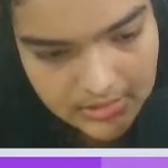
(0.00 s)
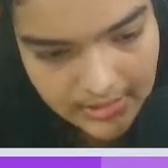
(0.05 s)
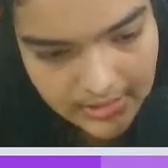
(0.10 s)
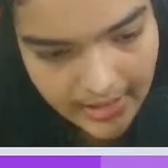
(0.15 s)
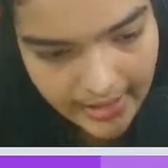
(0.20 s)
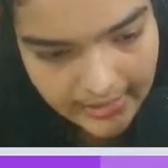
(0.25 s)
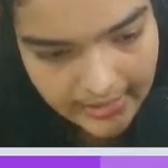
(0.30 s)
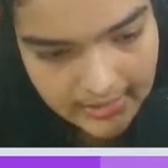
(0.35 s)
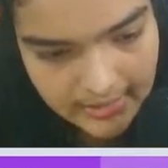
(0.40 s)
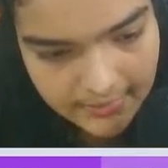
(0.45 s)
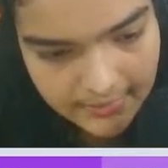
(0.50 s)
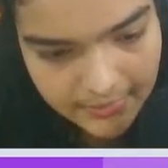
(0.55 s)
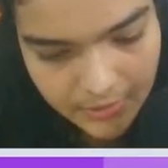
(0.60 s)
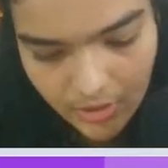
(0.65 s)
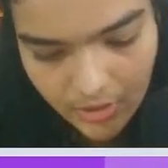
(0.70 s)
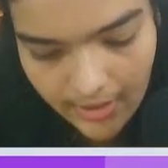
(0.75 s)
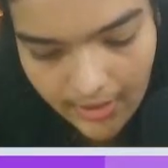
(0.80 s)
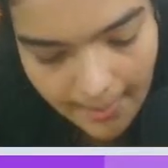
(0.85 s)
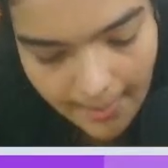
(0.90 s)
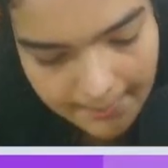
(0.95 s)
align it if you're
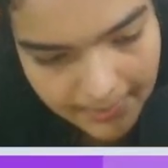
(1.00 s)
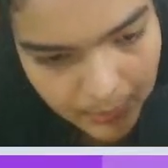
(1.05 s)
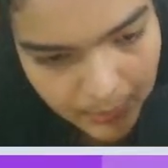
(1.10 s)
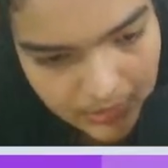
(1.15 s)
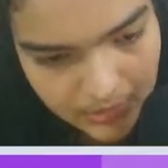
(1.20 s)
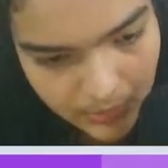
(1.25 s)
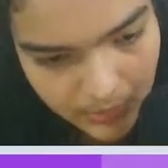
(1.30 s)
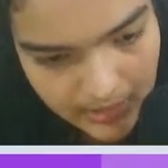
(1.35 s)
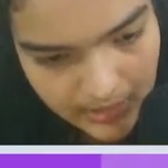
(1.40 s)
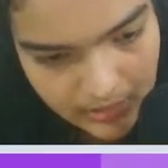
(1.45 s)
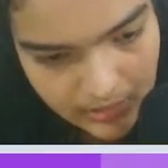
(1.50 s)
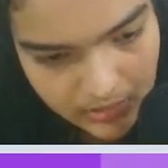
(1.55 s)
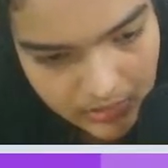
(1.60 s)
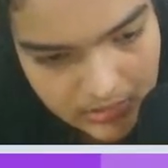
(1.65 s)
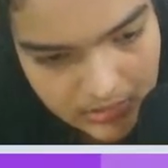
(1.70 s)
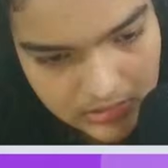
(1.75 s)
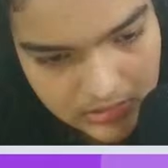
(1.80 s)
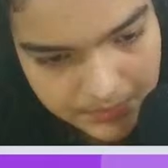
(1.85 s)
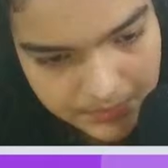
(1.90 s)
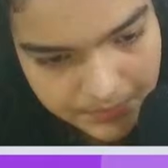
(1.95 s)
not happy with the way it looks